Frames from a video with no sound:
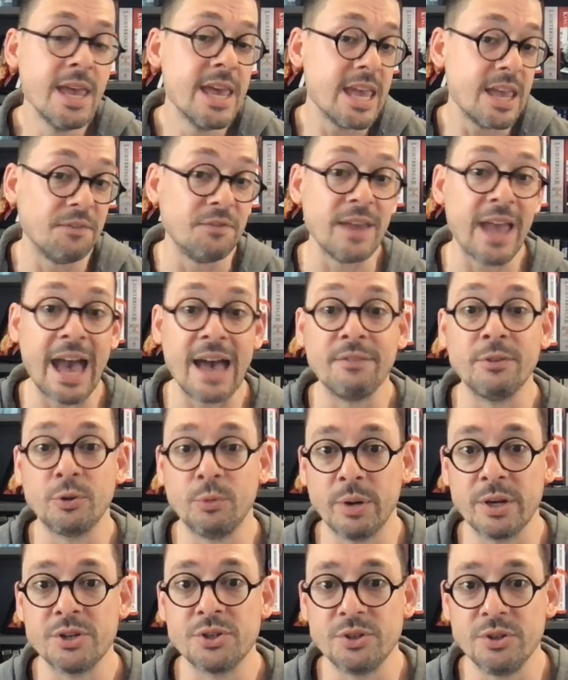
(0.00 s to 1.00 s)
If you have a
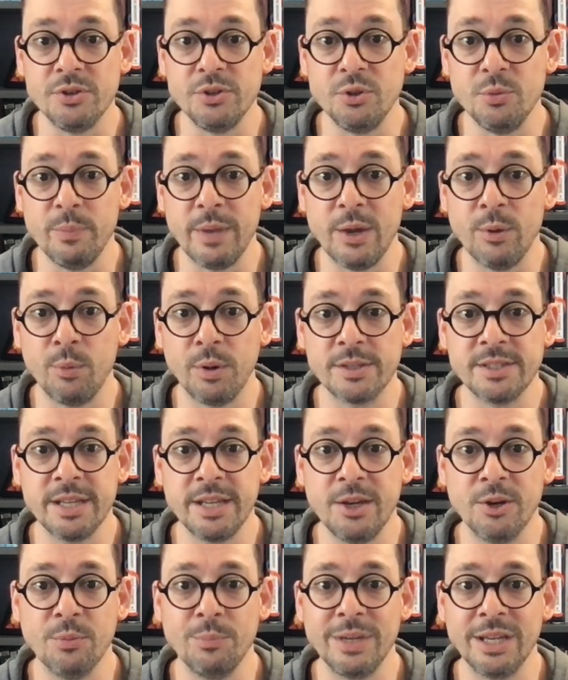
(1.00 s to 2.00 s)
question, you may want to
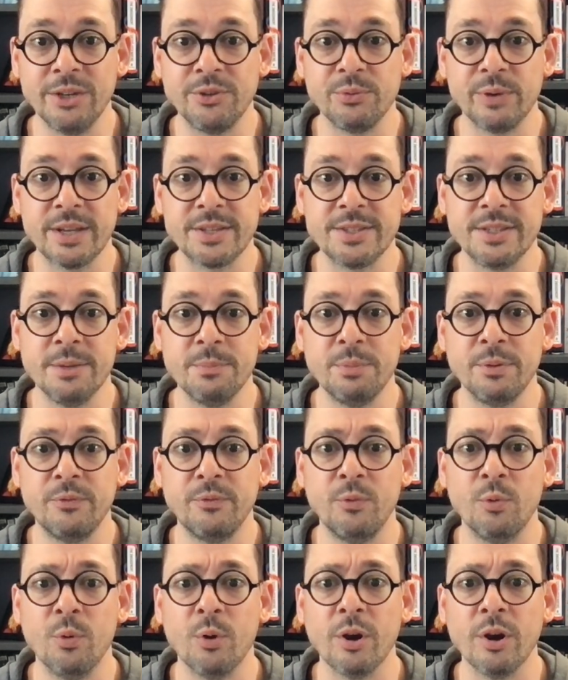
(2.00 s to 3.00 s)
hear me address it
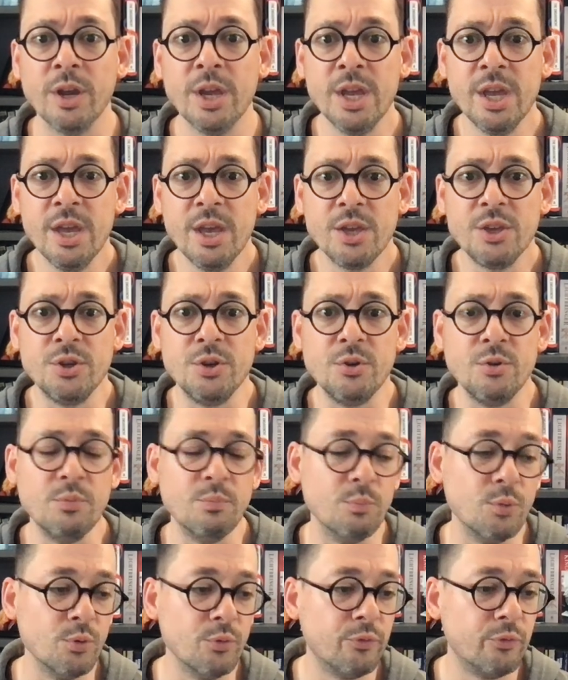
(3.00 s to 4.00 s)
before you
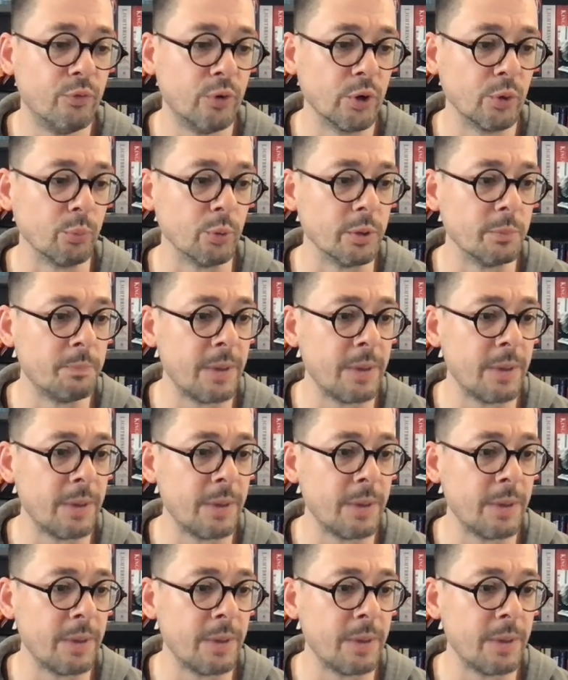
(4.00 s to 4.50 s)
move forward.